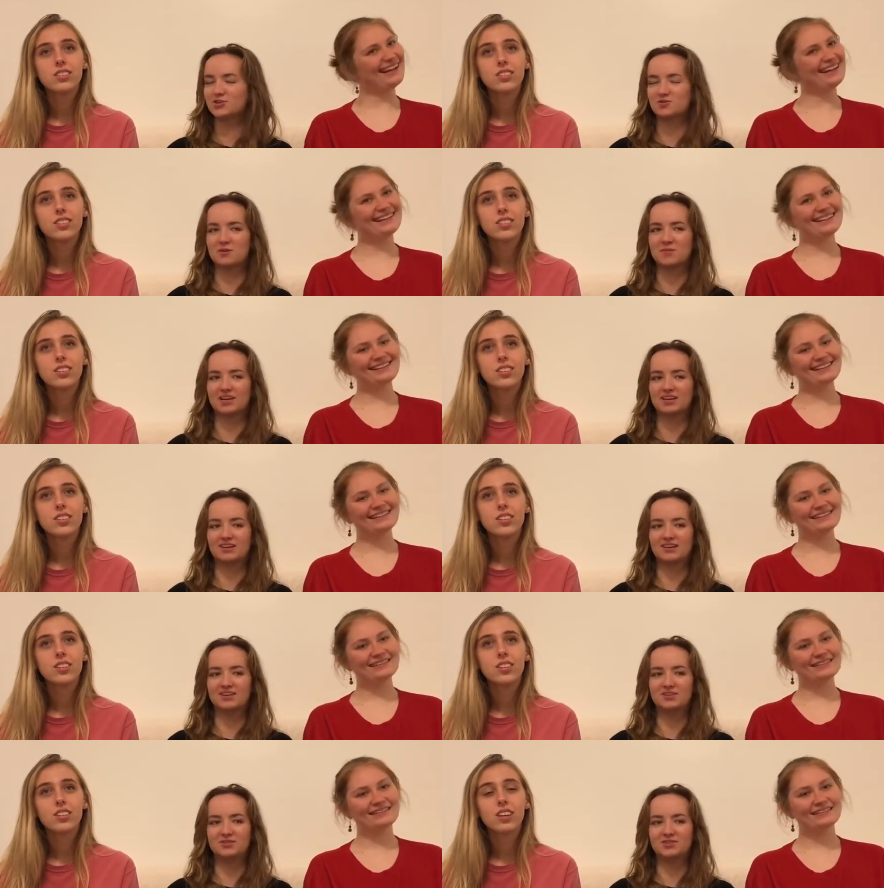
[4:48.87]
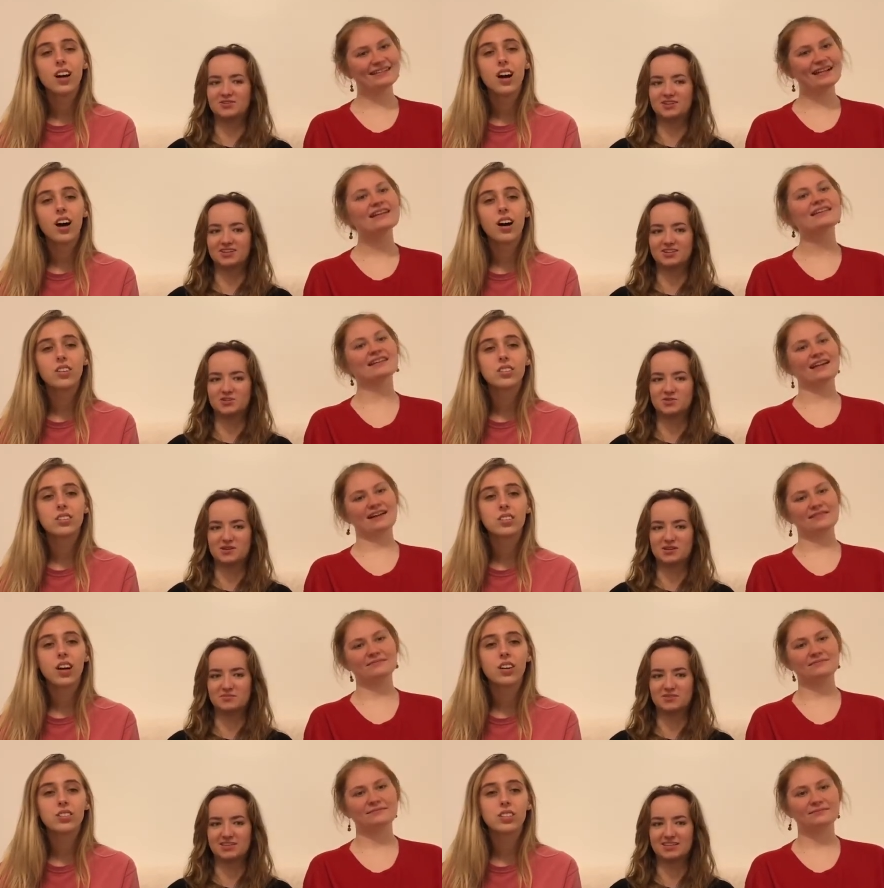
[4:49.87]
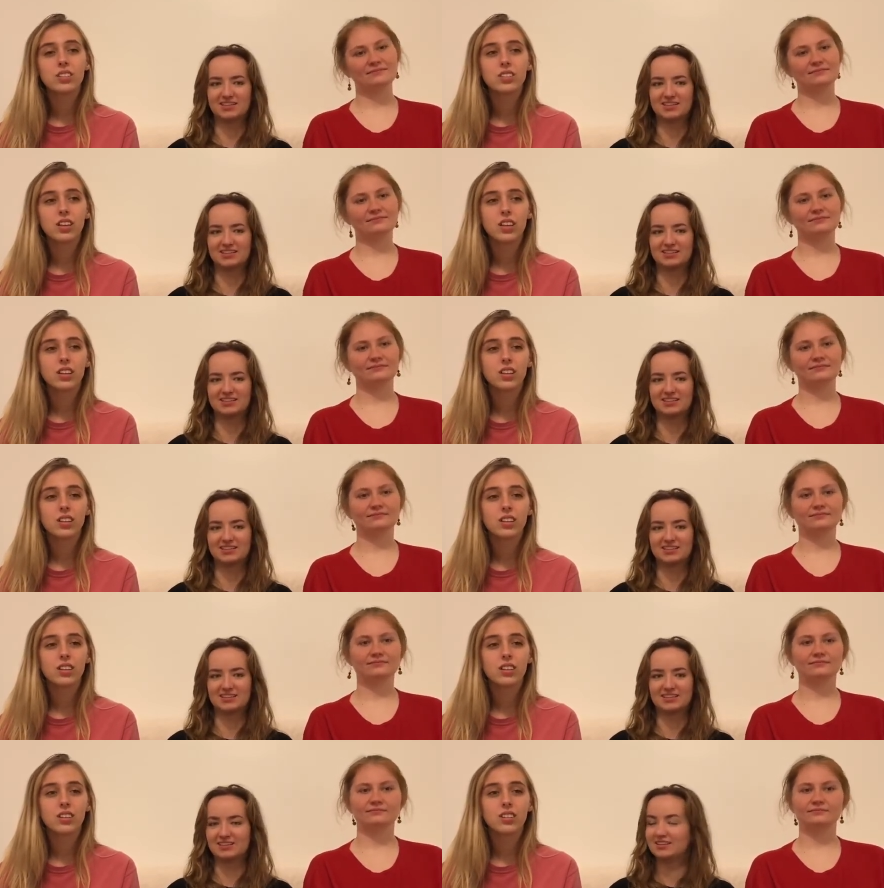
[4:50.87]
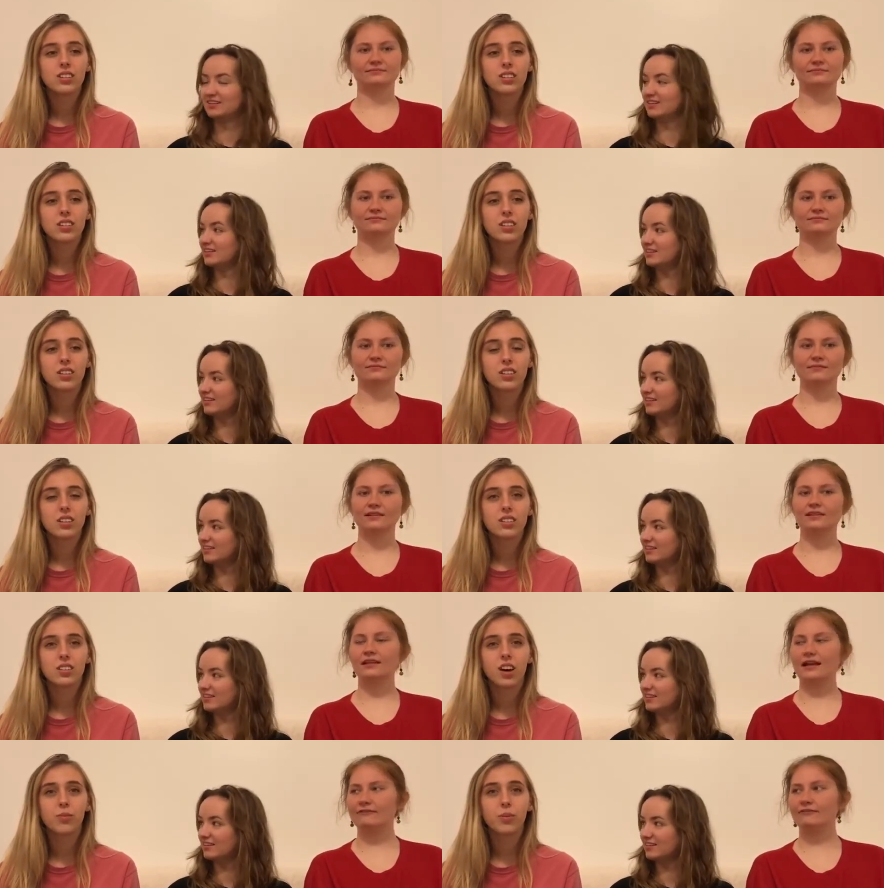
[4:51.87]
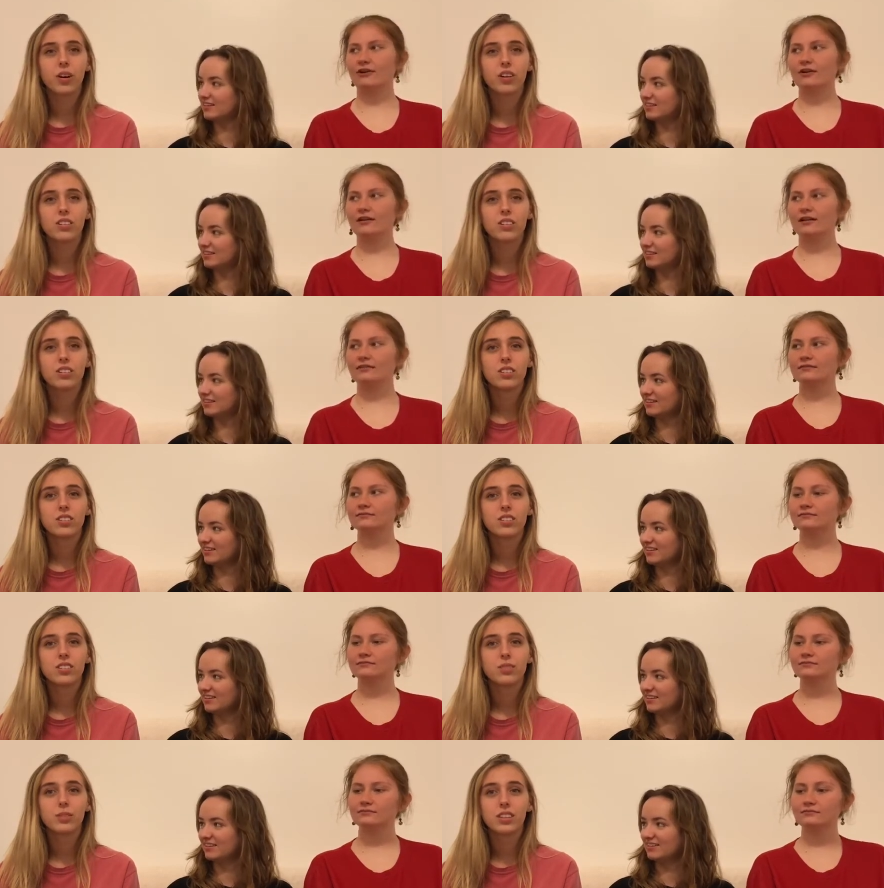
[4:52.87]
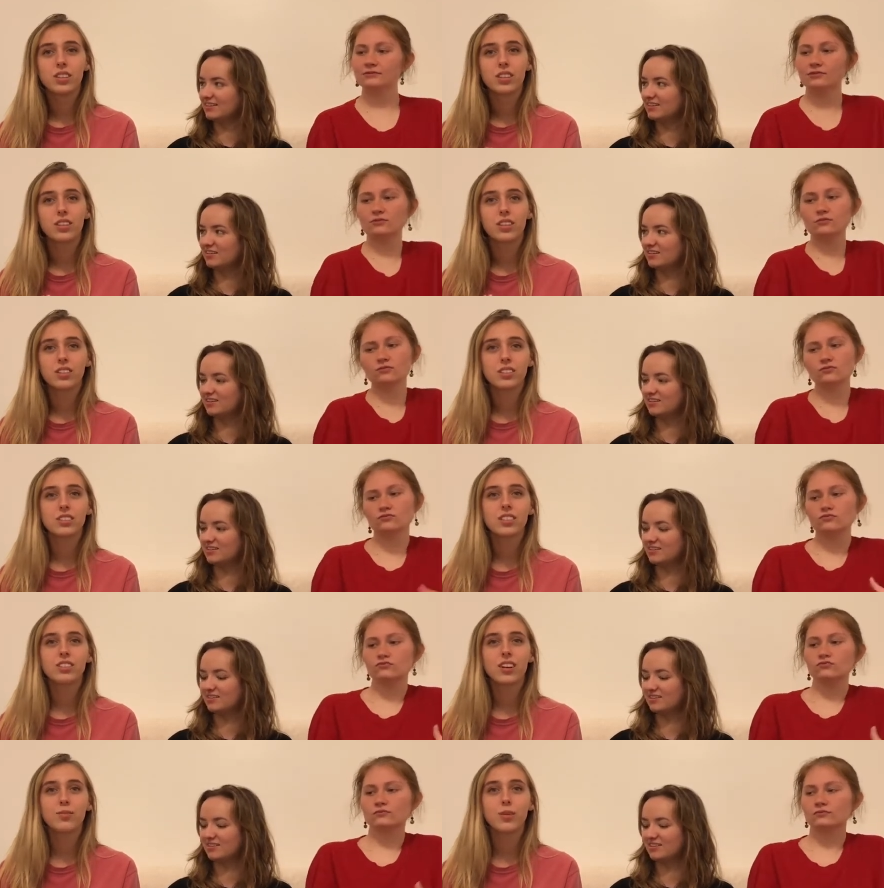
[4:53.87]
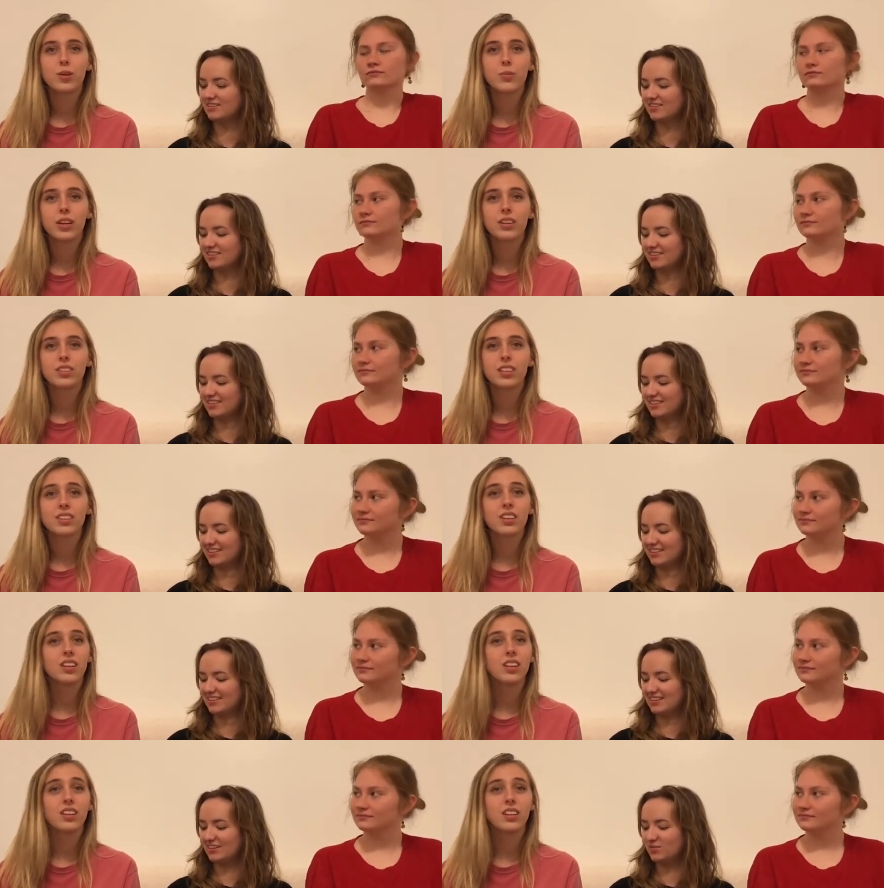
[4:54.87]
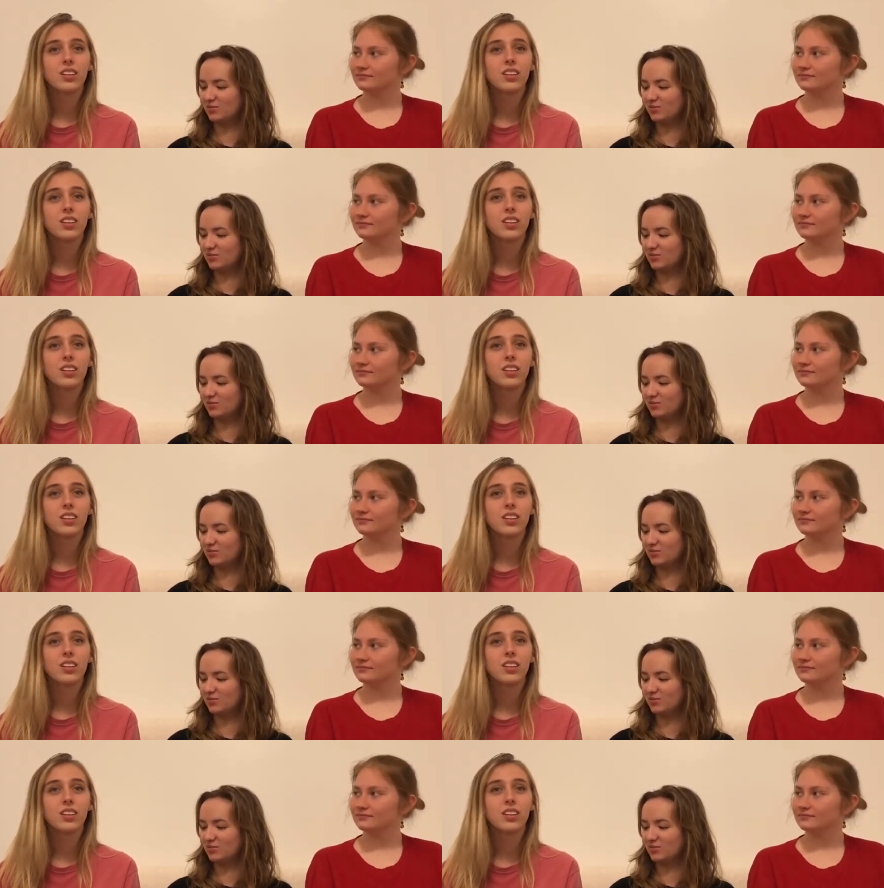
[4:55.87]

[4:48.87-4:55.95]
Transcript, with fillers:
Speaker 1: or swimming. I do enjoy a good I was, swim. I was
Speaker 2: gonna say lifeguarding. What is it? I was gonna say softball, but I was like, eh.